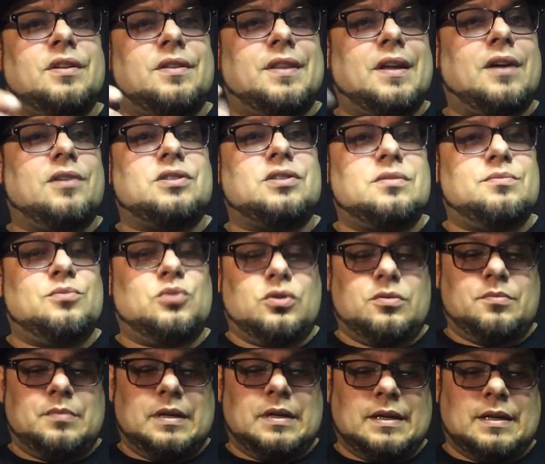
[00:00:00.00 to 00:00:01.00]
1000 more
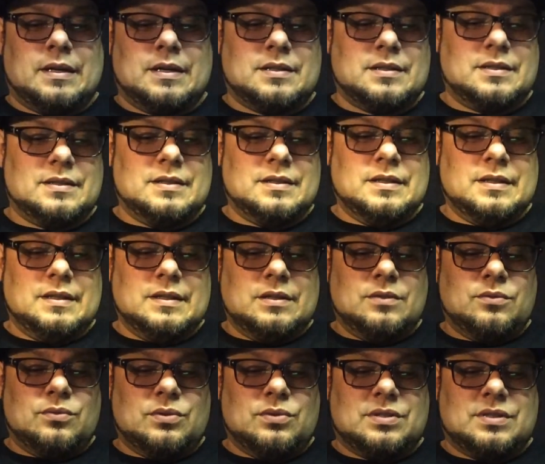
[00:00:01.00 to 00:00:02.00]
mAh.
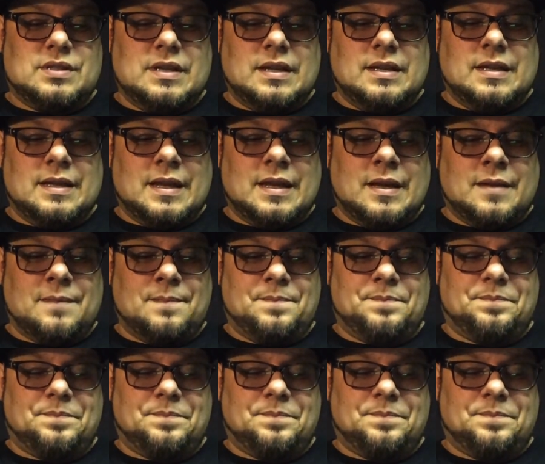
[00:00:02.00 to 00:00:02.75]
We'll say that.